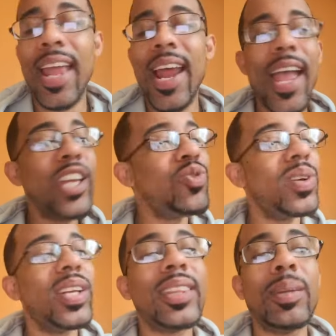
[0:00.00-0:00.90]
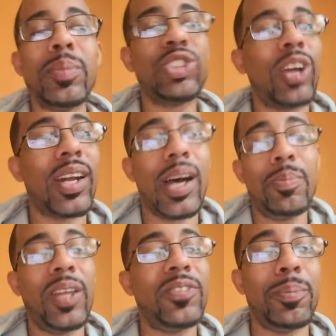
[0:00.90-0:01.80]
And I ain't doing nothing but trying to
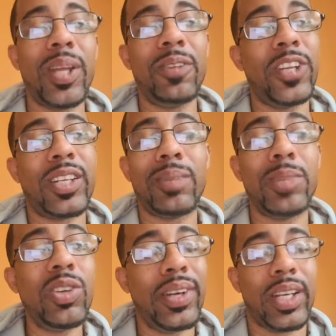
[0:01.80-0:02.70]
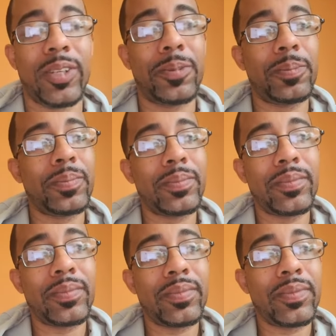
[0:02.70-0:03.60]
uplift and benefit the community.
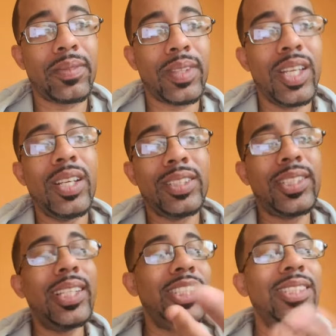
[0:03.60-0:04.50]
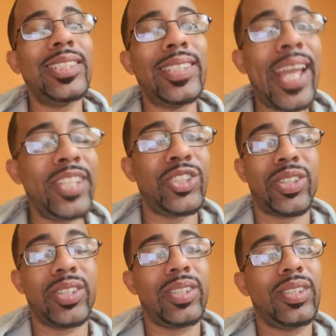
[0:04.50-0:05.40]
Such is the
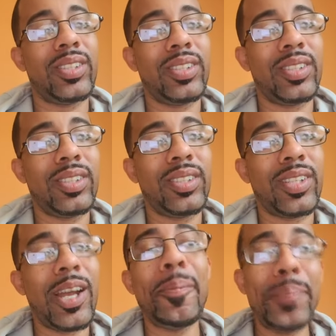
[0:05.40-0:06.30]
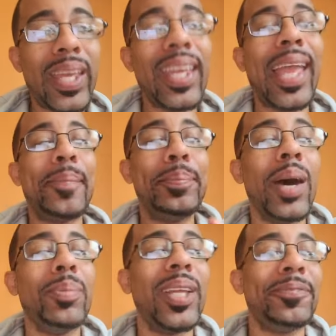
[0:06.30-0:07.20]
danger of being a
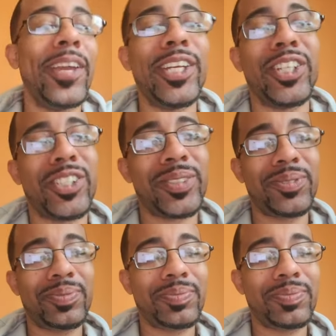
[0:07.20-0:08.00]
public figure.